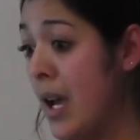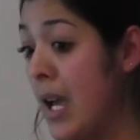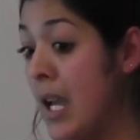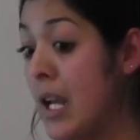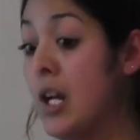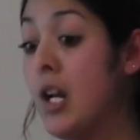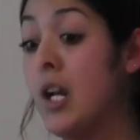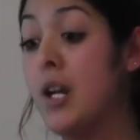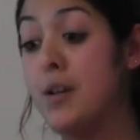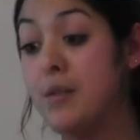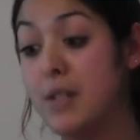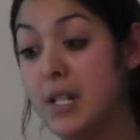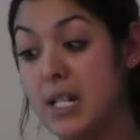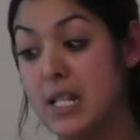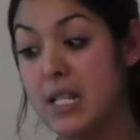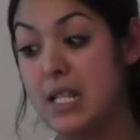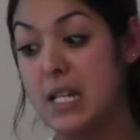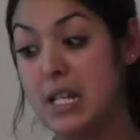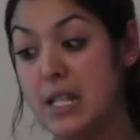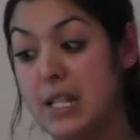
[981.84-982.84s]
included
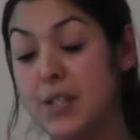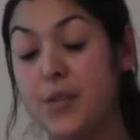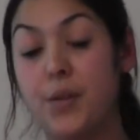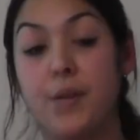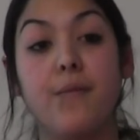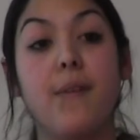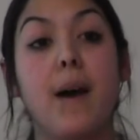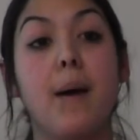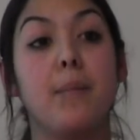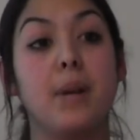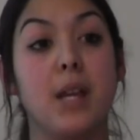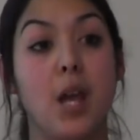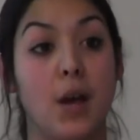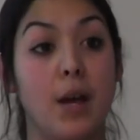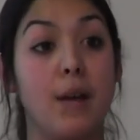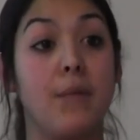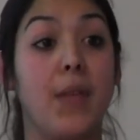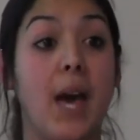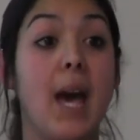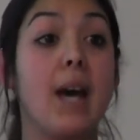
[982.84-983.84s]
in the sort of
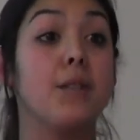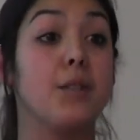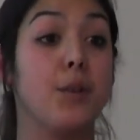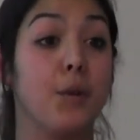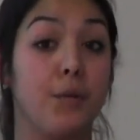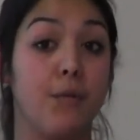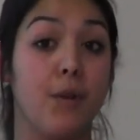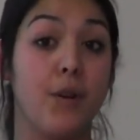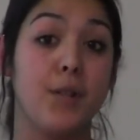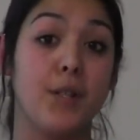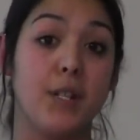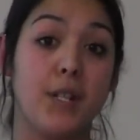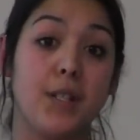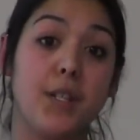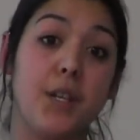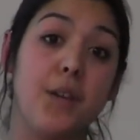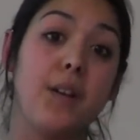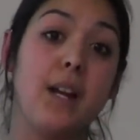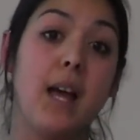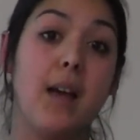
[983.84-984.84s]
the household roster.
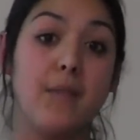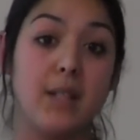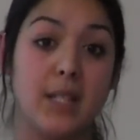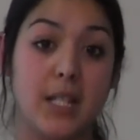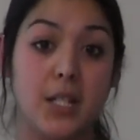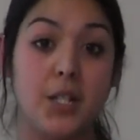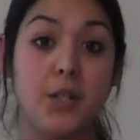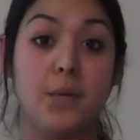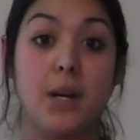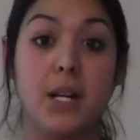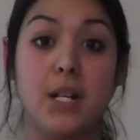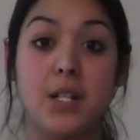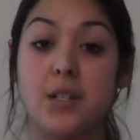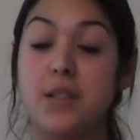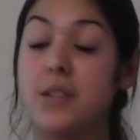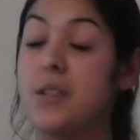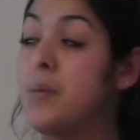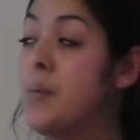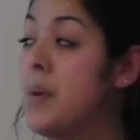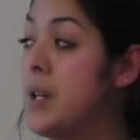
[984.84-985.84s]
So you can have a
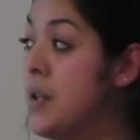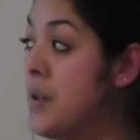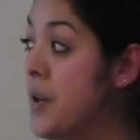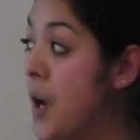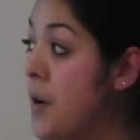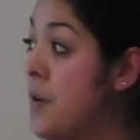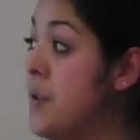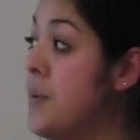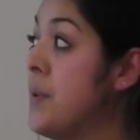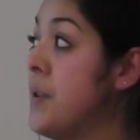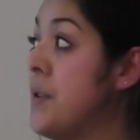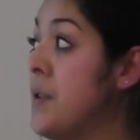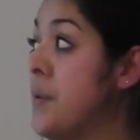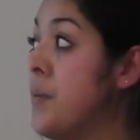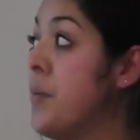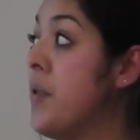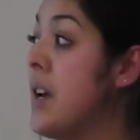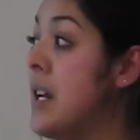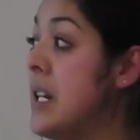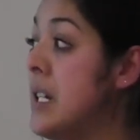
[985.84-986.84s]
situation that when you go to
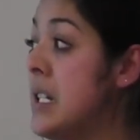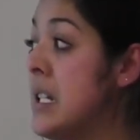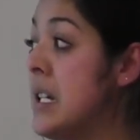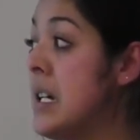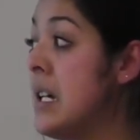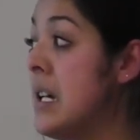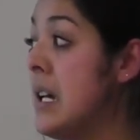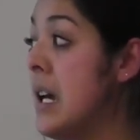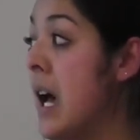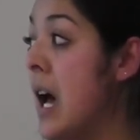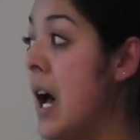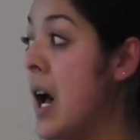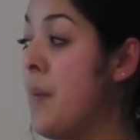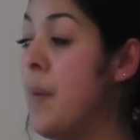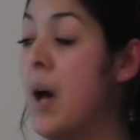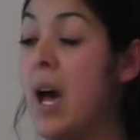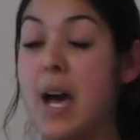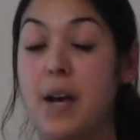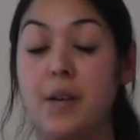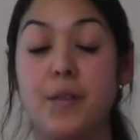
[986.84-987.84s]
enumerate
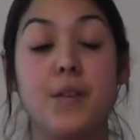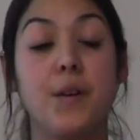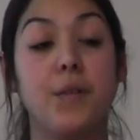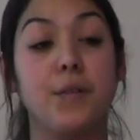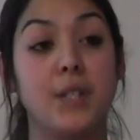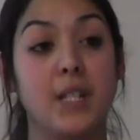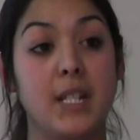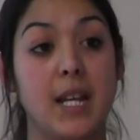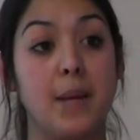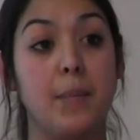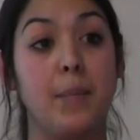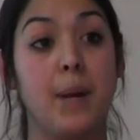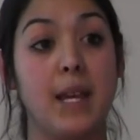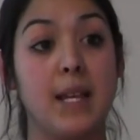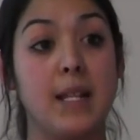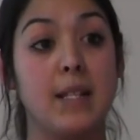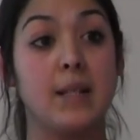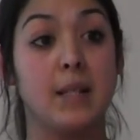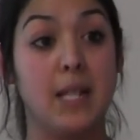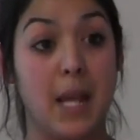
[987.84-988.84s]
a household to
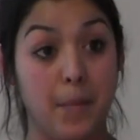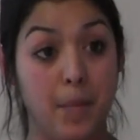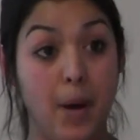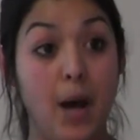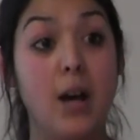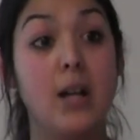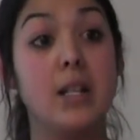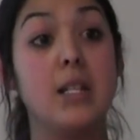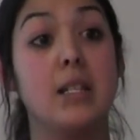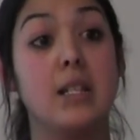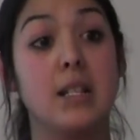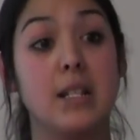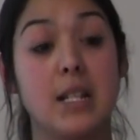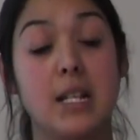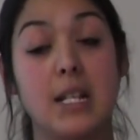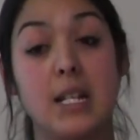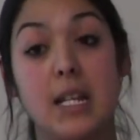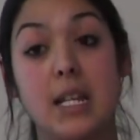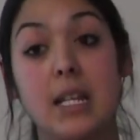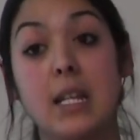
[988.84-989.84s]
take part in the
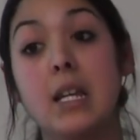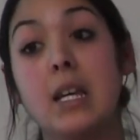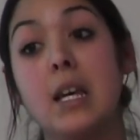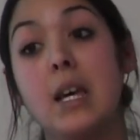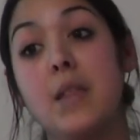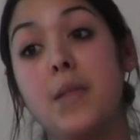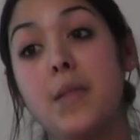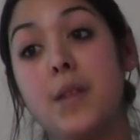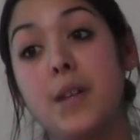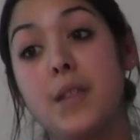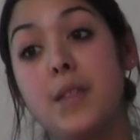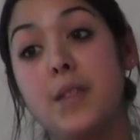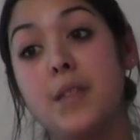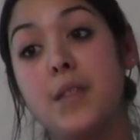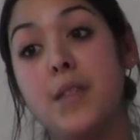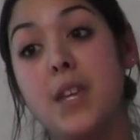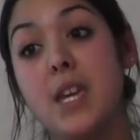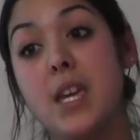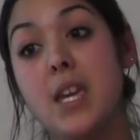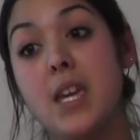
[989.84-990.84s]
study,
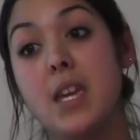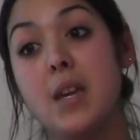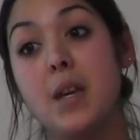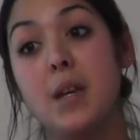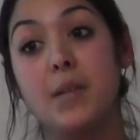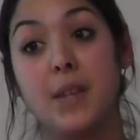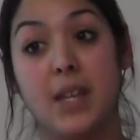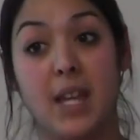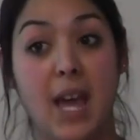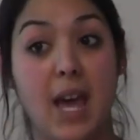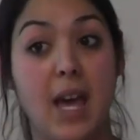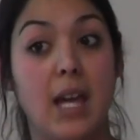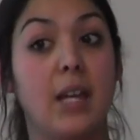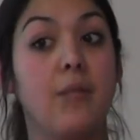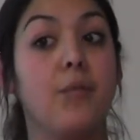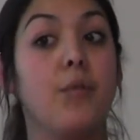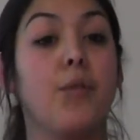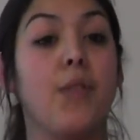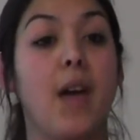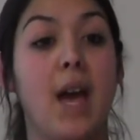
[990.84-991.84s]
that the
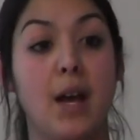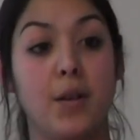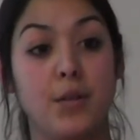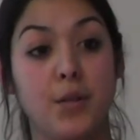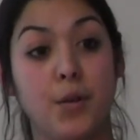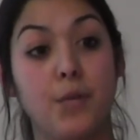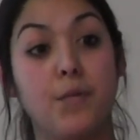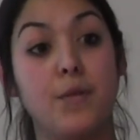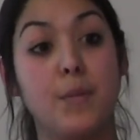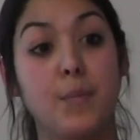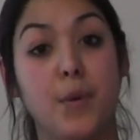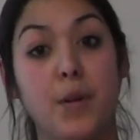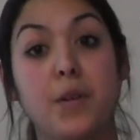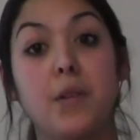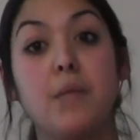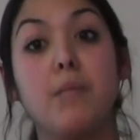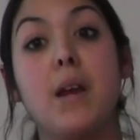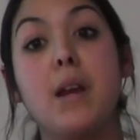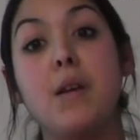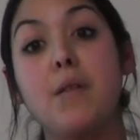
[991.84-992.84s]
caregiver or the household
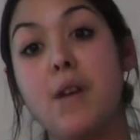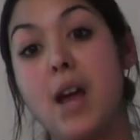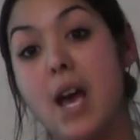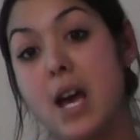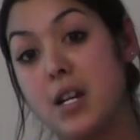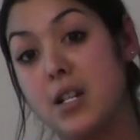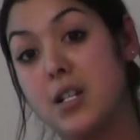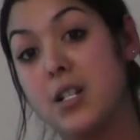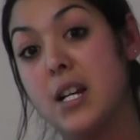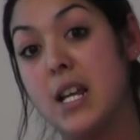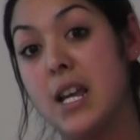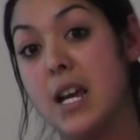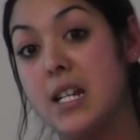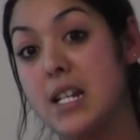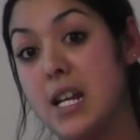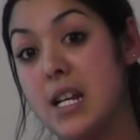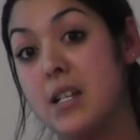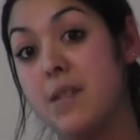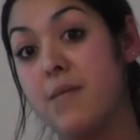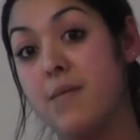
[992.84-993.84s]
respondent may not actually
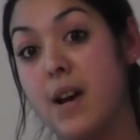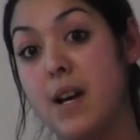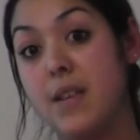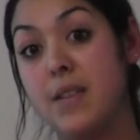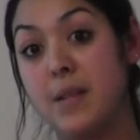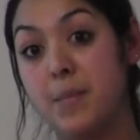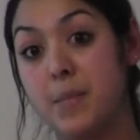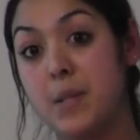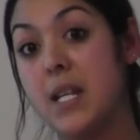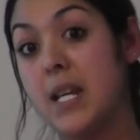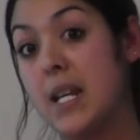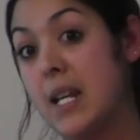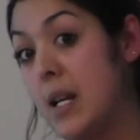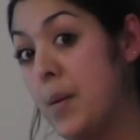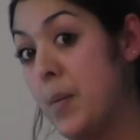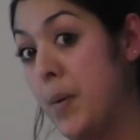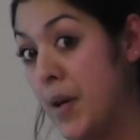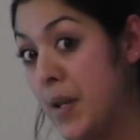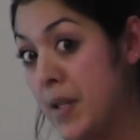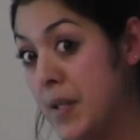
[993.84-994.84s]
identify this
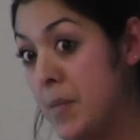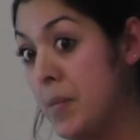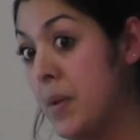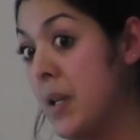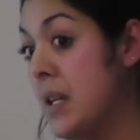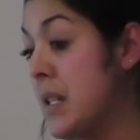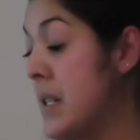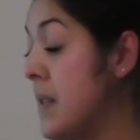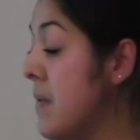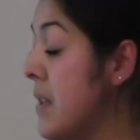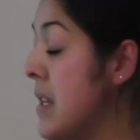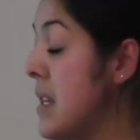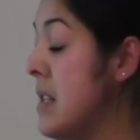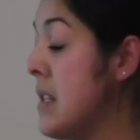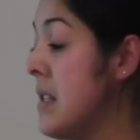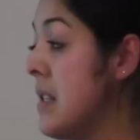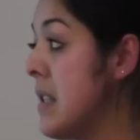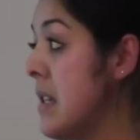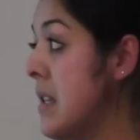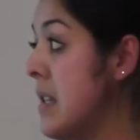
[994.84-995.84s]
particular person because of
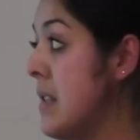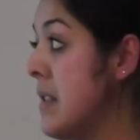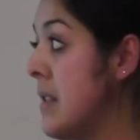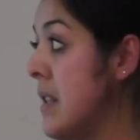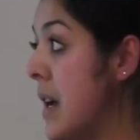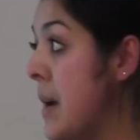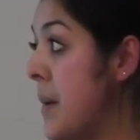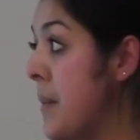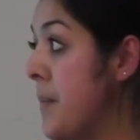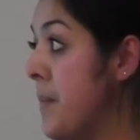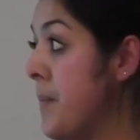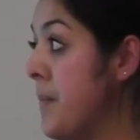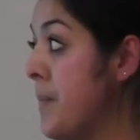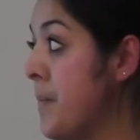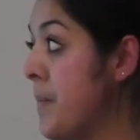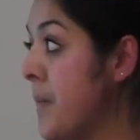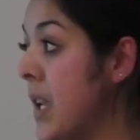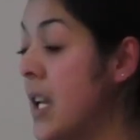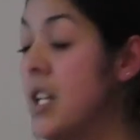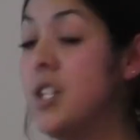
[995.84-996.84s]
these
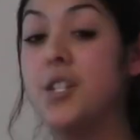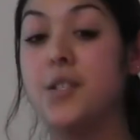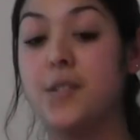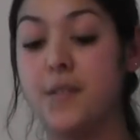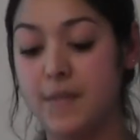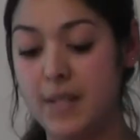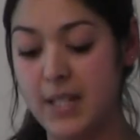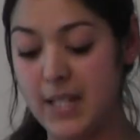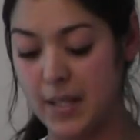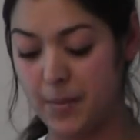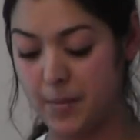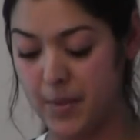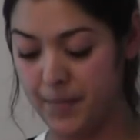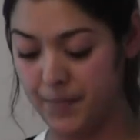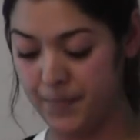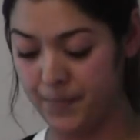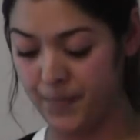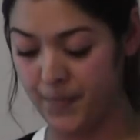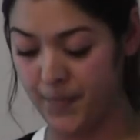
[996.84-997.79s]
issues of stigma.